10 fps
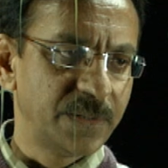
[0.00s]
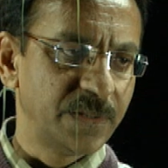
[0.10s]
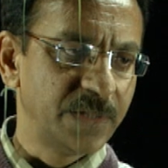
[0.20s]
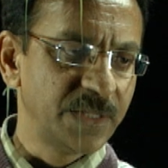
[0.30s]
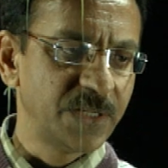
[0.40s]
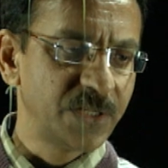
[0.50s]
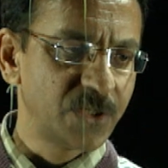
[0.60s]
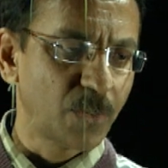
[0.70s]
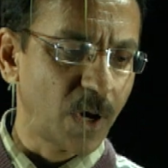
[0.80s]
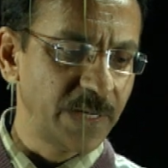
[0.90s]
This is
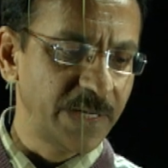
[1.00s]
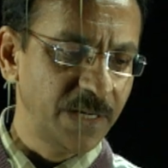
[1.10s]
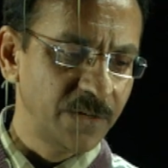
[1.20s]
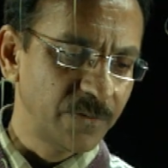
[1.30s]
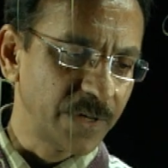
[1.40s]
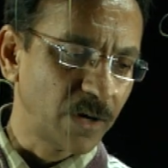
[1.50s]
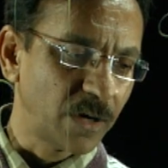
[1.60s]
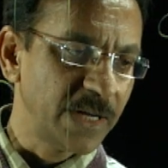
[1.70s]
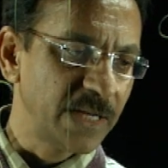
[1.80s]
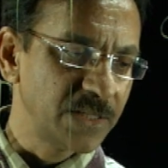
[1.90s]
small d, we
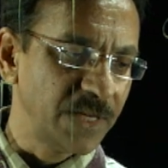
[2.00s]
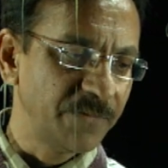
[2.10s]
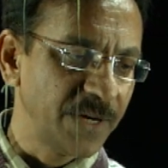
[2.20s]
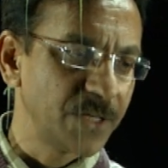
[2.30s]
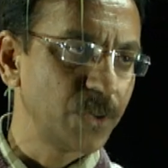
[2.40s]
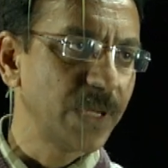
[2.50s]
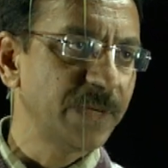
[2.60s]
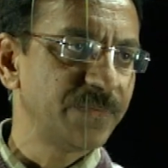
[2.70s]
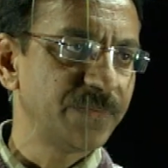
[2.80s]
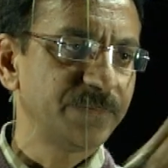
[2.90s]
call as effective
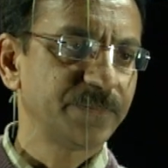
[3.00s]
depth.